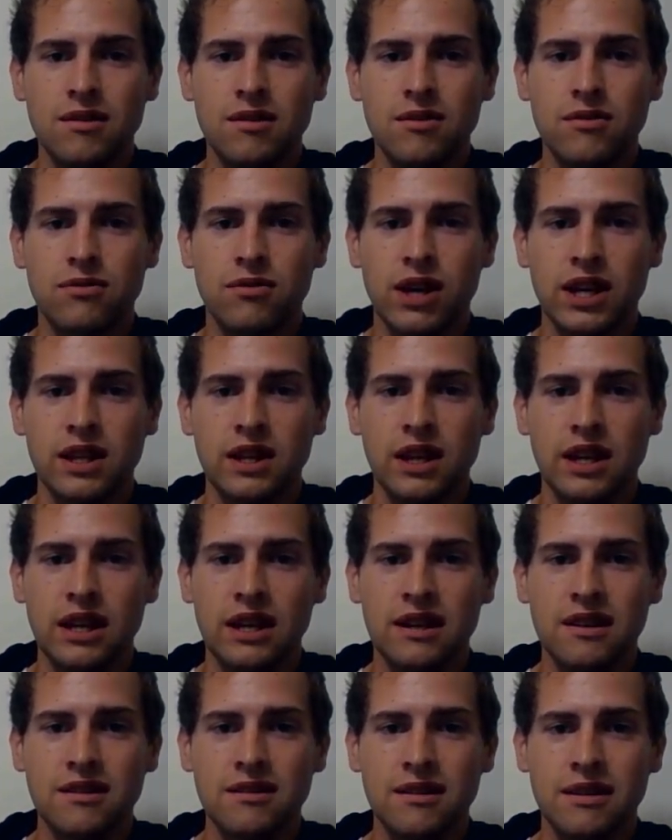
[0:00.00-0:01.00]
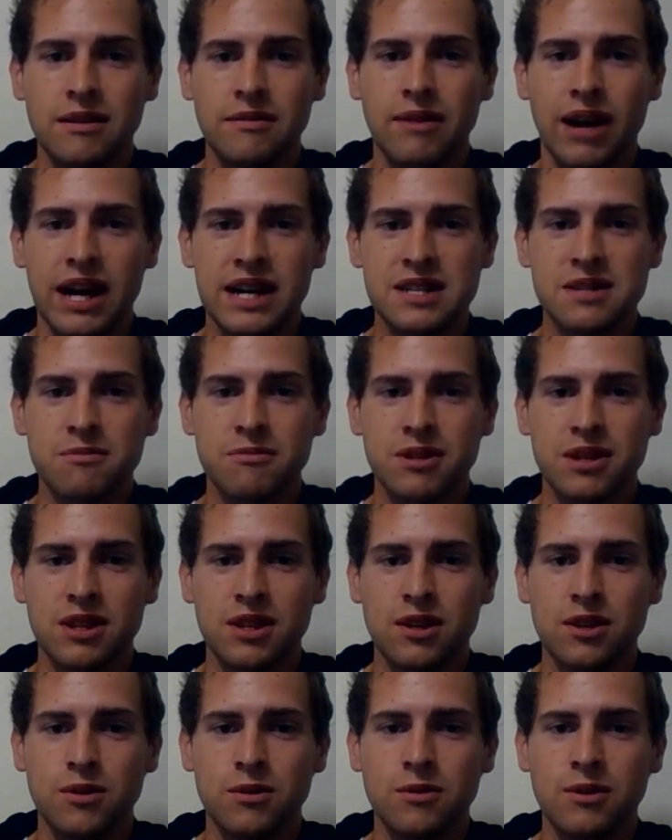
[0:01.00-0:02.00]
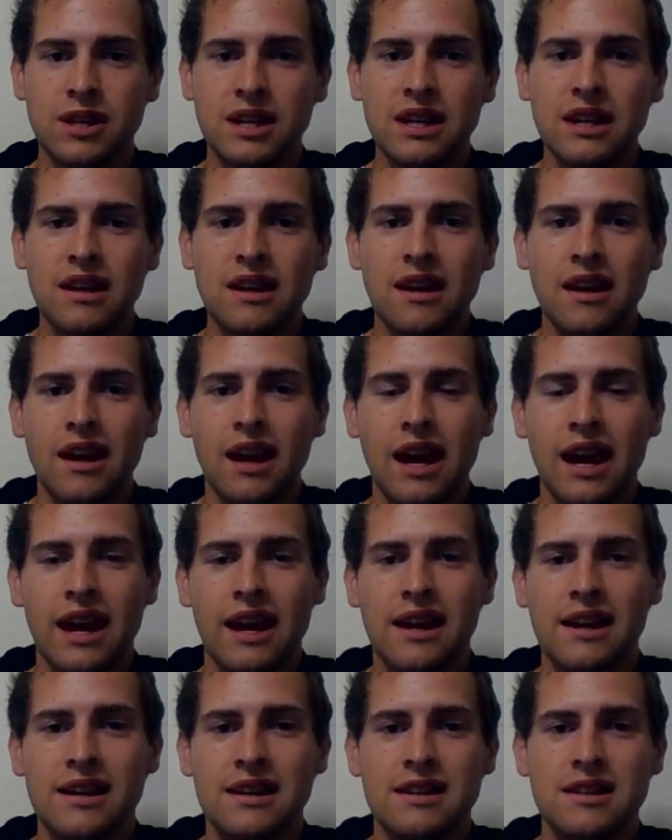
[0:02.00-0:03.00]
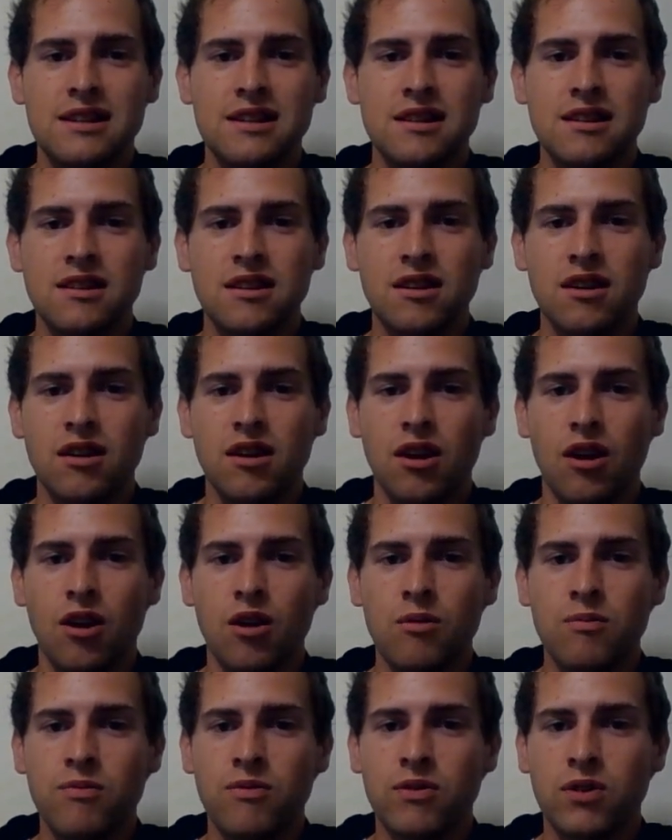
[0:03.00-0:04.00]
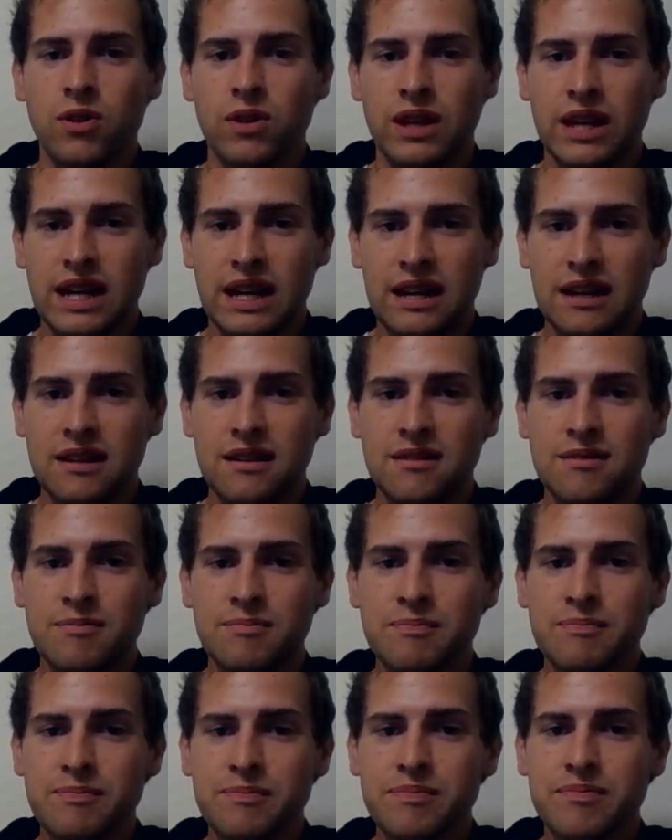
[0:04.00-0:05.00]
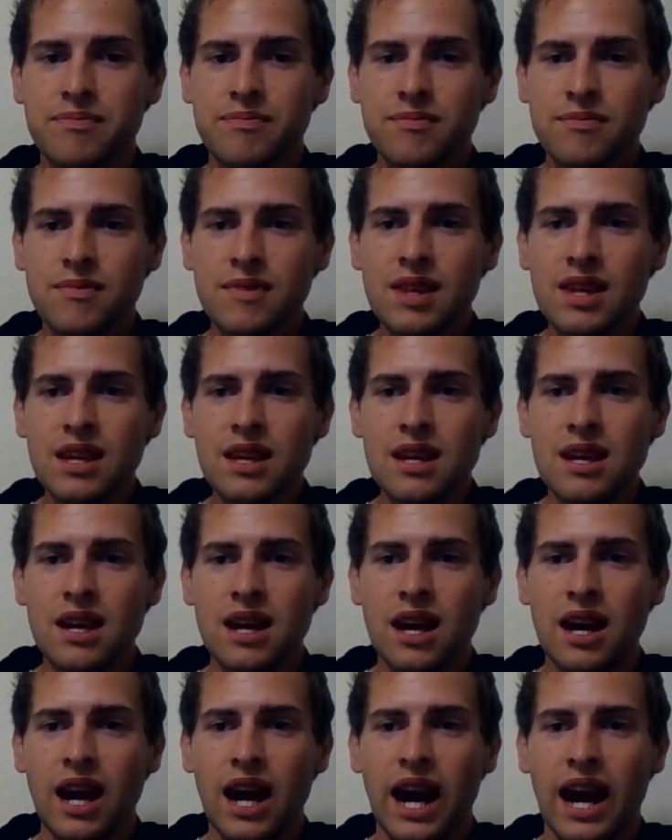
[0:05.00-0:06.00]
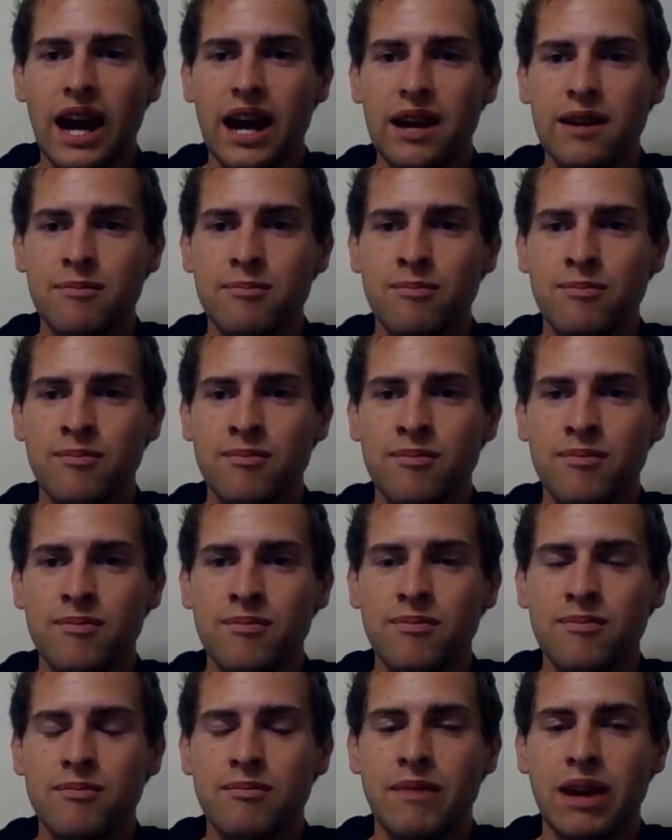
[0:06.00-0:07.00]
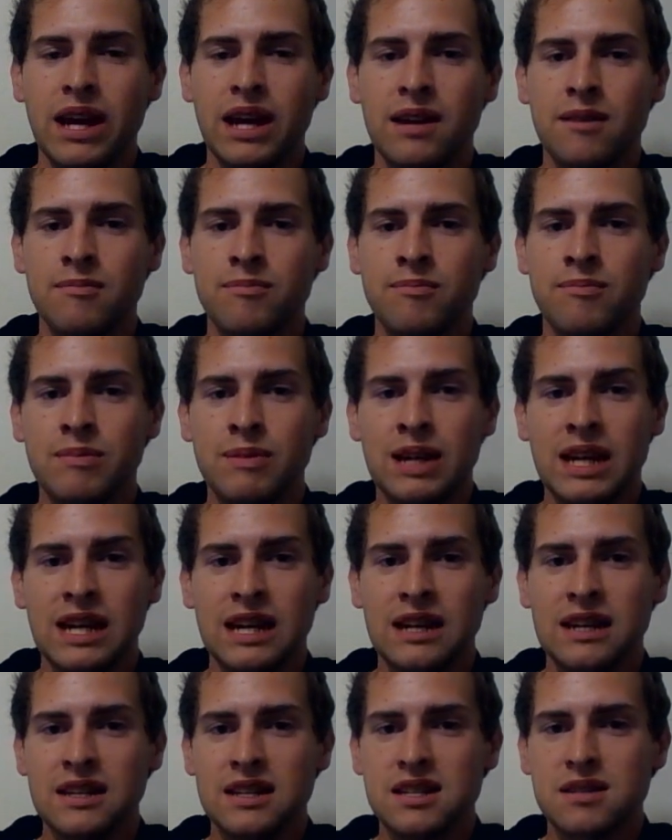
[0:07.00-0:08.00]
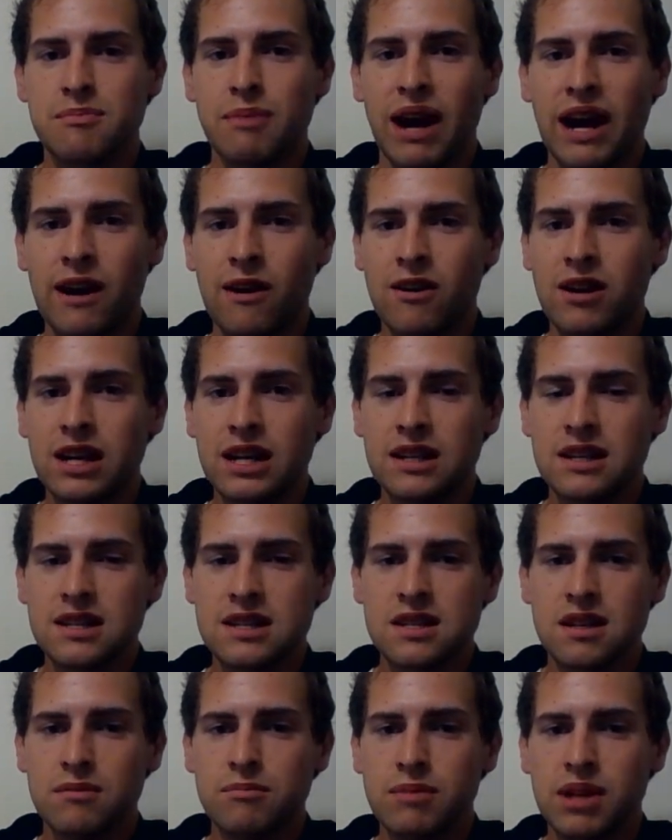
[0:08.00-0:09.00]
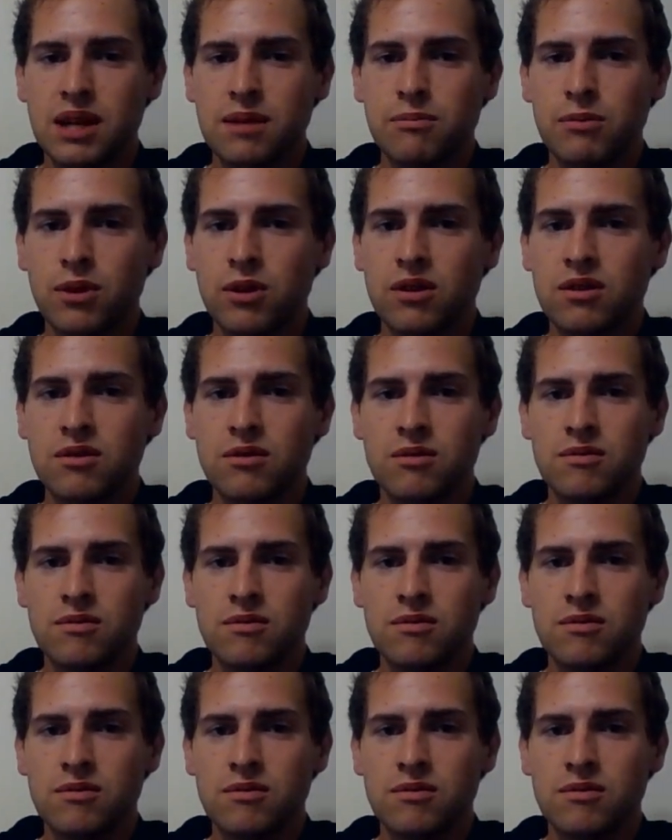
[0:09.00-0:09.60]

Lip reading: friendly advice with you, and hopefully I may be inspiring to some people.